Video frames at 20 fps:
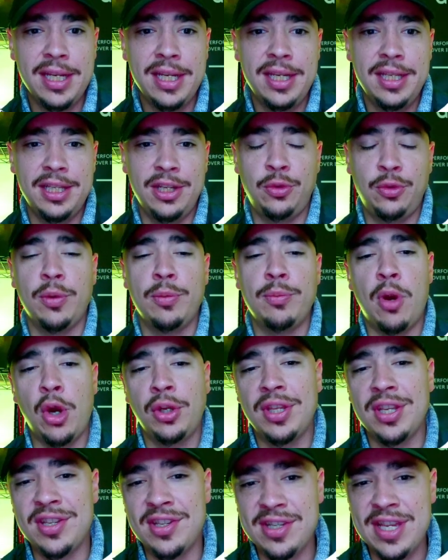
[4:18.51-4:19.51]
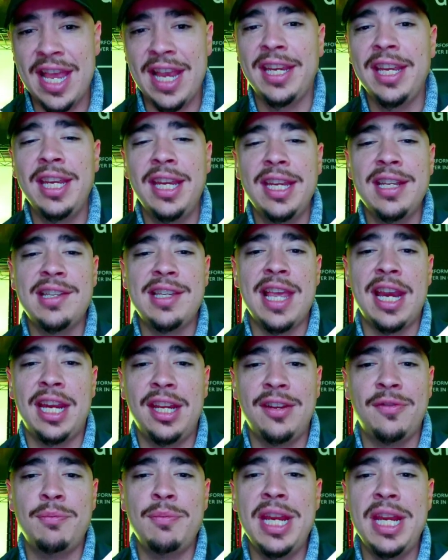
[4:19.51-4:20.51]
This would mark the second
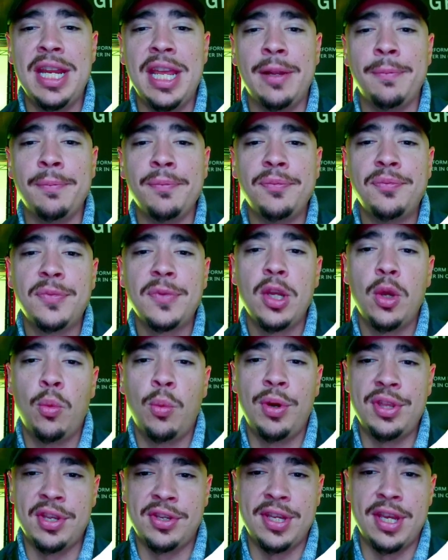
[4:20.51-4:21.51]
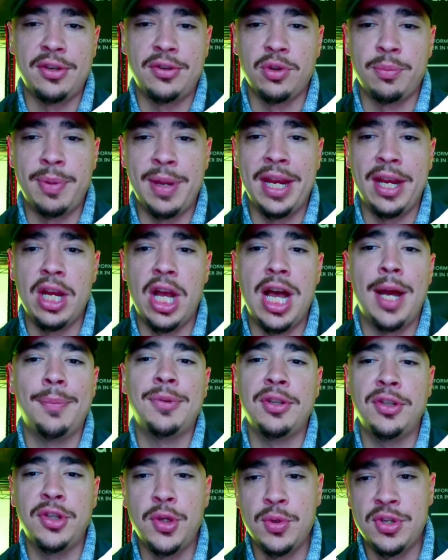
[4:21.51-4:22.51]
consecutive meeting where the central bank opted
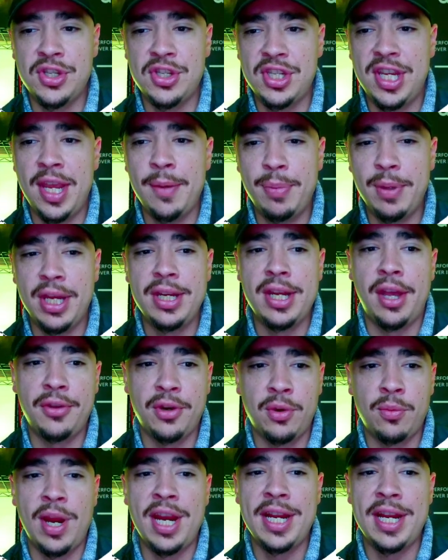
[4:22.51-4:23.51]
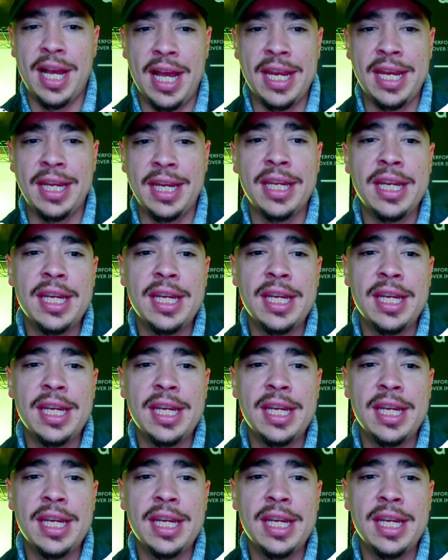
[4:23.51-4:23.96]
to skip another rate hike